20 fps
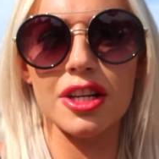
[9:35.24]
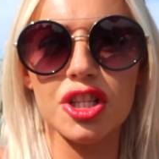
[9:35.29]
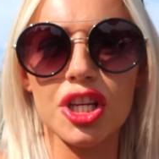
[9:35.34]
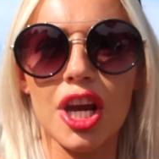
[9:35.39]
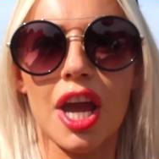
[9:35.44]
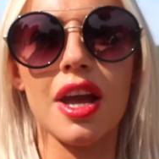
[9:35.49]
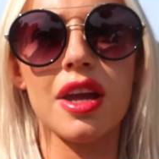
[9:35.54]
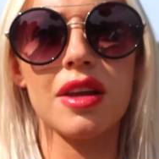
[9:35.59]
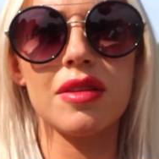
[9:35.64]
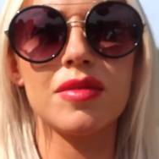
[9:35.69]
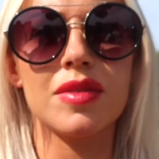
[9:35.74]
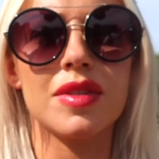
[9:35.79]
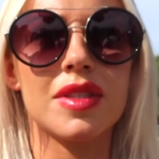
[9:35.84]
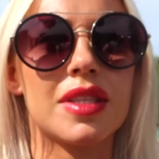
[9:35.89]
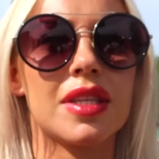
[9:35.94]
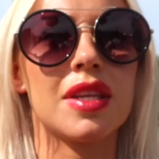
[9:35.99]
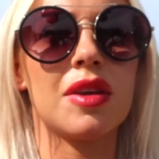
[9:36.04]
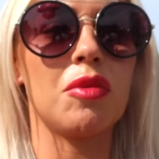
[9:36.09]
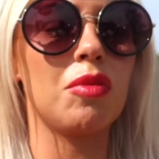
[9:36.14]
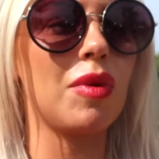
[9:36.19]

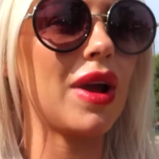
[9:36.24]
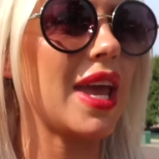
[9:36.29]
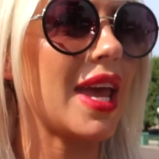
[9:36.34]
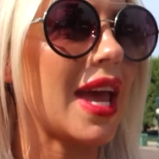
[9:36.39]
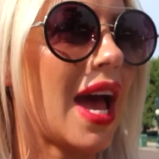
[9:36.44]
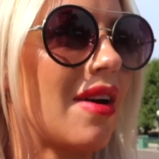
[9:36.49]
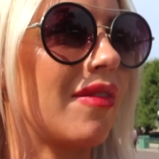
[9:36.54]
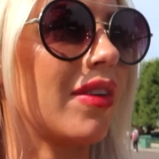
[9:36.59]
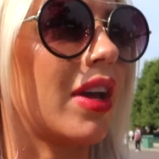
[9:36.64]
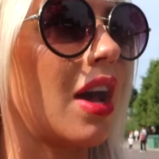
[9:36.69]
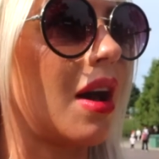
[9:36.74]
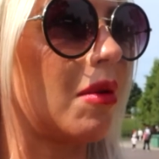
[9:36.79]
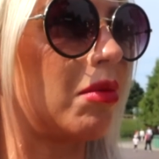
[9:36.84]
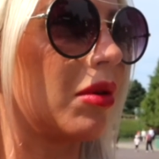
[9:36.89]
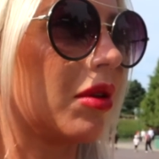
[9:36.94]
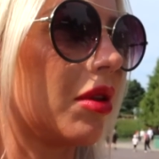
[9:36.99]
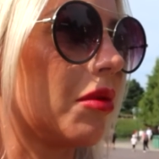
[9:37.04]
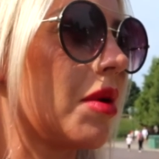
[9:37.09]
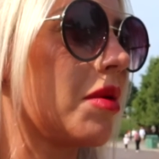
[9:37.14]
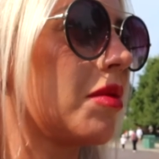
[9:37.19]
Jones. We have a
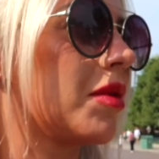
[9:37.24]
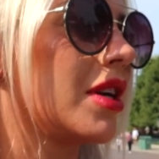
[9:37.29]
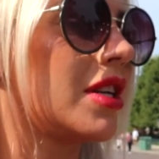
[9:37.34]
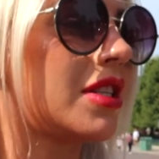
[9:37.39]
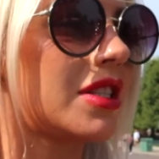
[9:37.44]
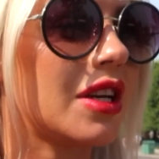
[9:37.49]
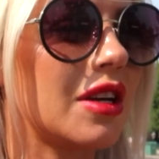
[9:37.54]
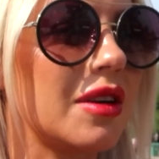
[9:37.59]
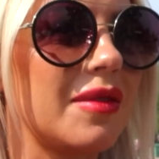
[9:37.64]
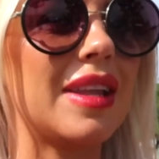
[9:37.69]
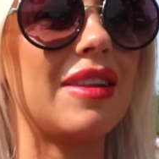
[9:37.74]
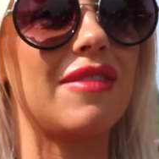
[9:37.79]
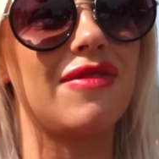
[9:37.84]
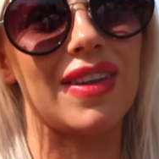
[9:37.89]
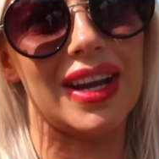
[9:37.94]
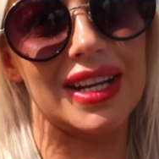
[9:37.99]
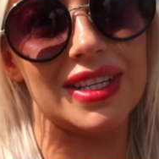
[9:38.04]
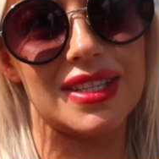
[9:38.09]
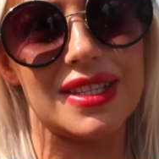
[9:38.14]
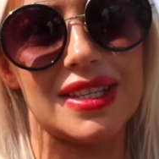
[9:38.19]
couple that we want to do in
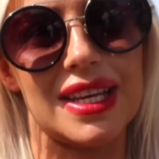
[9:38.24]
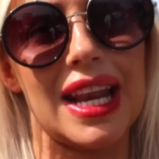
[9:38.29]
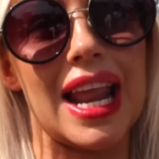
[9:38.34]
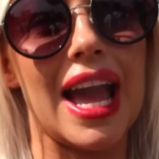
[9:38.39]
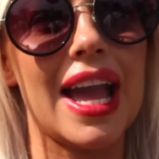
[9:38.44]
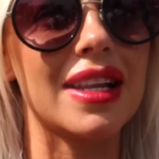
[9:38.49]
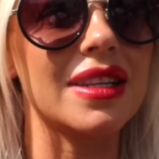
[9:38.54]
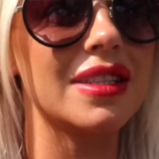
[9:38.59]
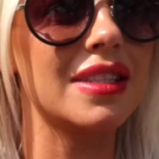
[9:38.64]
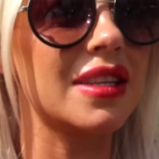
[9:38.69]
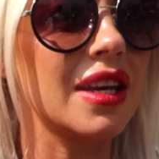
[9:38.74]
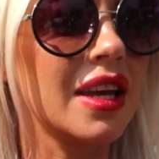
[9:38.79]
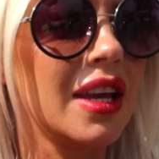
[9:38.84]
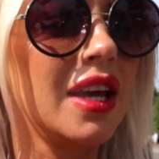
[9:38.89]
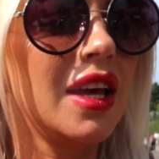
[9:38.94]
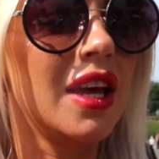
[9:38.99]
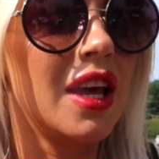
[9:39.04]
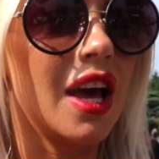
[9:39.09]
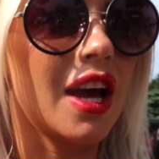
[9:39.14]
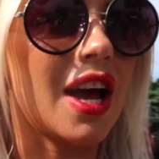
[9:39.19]
Fantasyland,
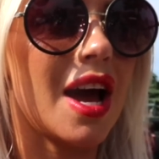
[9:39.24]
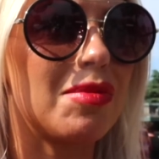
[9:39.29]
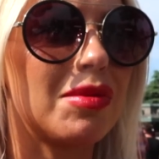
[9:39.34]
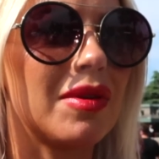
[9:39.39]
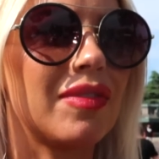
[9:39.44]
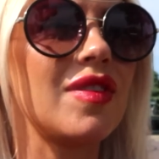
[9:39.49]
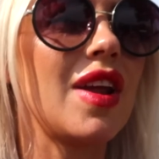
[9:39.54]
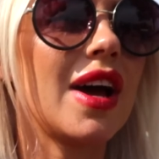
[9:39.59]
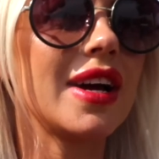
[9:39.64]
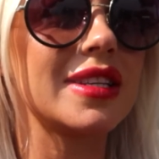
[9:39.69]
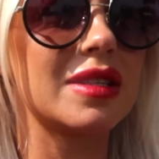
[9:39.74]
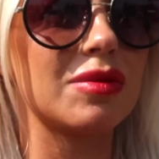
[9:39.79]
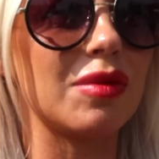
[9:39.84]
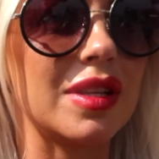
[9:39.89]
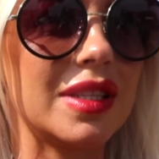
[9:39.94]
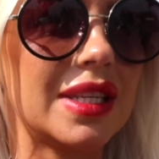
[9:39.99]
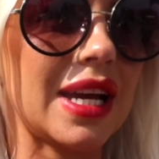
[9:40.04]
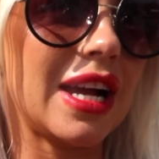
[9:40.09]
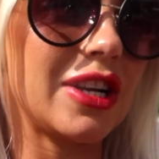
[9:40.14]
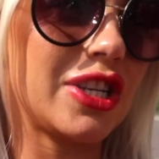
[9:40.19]
a couple of nice
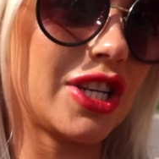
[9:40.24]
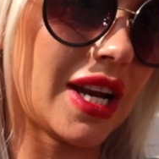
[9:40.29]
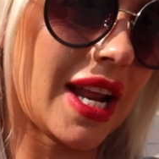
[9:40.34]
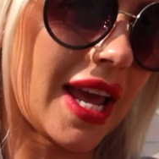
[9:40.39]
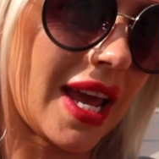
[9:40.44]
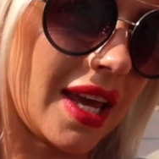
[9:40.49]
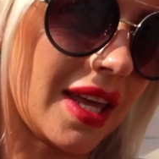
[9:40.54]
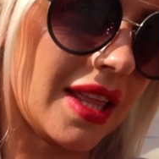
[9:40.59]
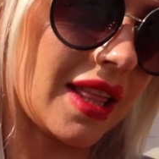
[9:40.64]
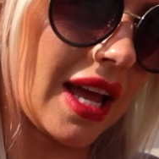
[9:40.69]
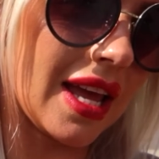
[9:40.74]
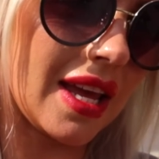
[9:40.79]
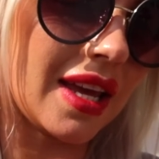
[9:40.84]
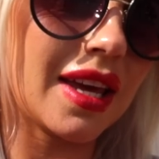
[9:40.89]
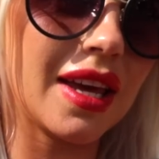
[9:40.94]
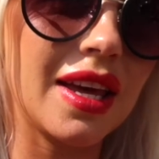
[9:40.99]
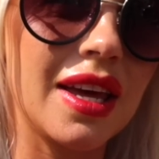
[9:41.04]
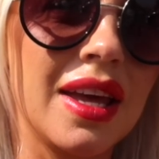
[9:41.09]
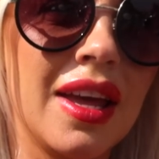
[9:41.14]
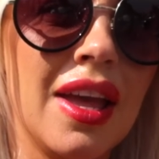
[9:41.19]
ones actually, like
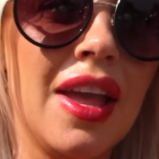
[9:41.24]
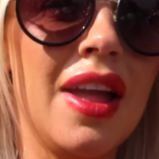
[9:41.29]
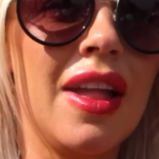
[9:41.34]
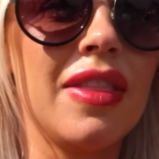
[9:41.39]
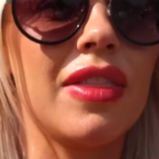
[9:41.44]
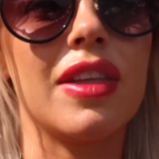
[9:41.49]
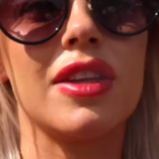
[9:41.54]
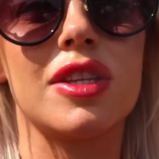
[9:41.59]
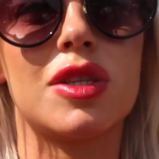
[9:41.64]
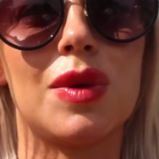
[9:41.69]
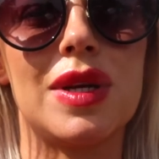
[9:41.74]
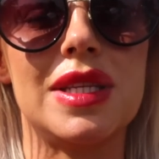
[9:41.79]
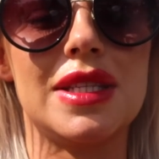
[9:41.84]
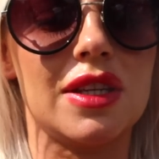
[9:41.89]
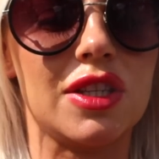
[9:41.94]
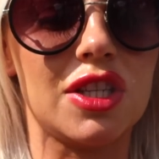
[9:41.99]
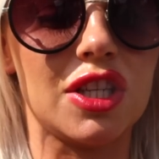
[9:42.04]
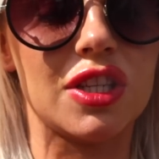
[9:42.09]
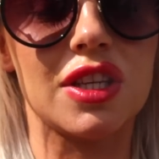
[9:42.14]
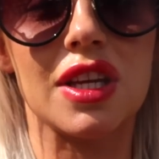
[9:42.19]
that the twins
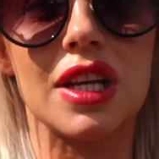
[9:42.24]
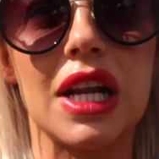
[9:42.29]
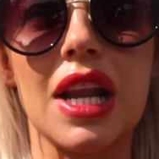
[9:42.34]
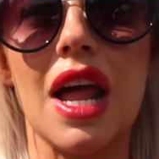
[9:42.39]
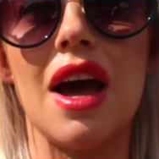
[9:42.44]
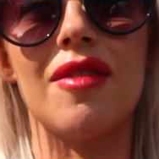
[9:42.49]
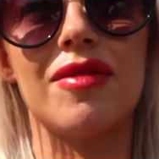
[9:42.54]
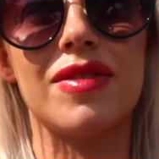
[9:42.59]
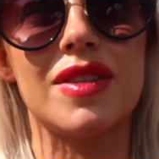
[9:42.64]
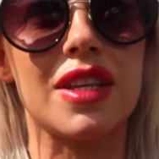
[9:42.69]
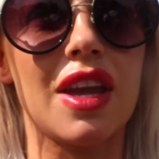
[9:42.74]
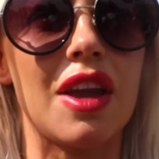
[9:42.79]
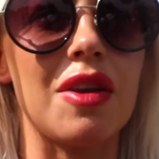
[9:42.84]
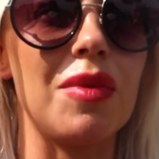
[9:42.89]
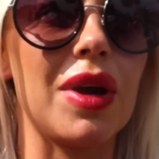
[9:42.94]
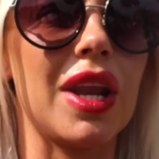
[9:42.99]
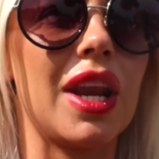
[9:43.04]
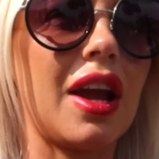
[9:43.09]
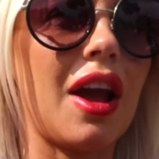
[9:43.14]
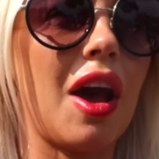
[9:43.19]
are just going to love. So
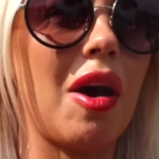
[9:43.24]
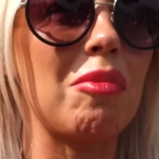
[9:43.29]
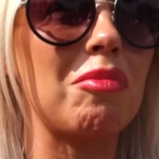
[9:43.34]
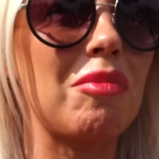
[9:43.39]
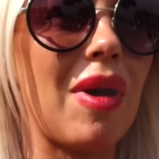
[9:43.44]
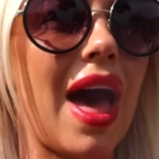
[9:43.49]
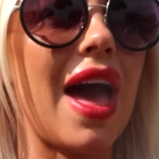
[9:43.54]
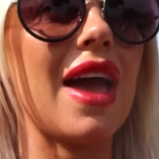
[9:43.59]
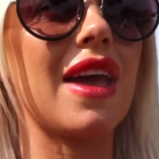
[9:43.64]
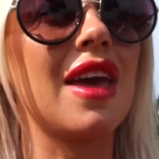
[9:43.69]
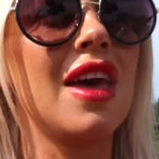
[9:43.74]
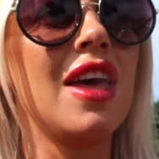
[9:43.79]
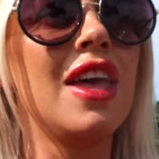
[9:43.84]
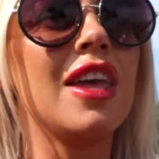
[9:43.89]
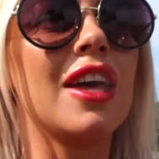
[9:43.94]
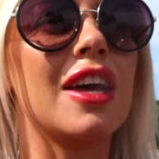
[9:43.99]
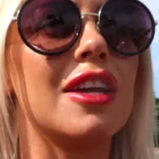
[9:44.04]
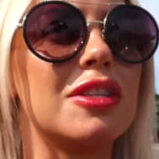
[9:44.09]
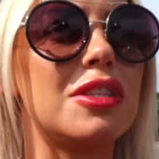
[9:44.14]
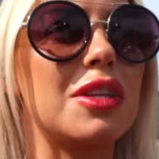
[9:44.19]
we're going to come back
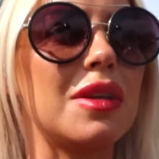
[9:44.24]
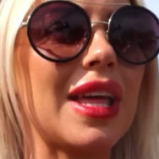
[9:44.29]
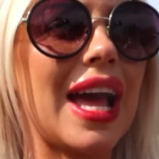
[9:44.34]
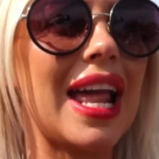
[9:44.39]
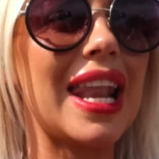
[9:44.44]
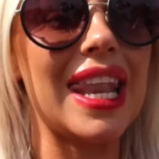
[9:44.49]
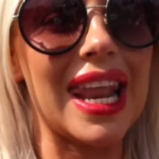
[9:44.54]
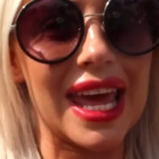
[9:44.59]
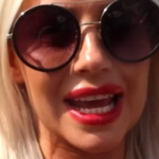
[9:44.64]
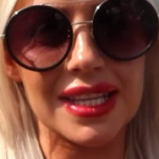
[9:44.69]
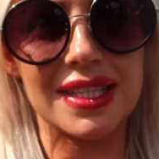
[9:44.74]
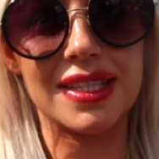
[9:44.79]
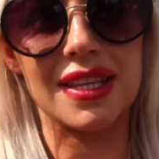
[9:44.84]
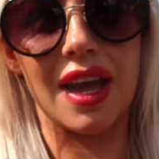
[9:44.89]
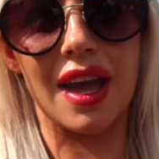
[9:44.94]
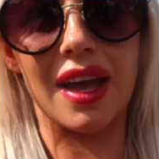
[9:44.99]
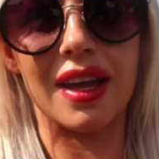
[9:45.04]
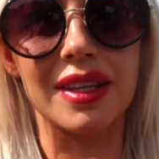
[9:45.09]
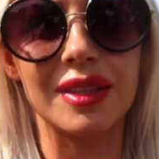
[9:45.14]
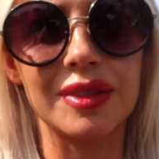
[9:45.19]
and do that
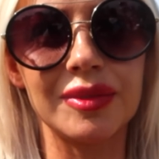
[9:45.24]
later.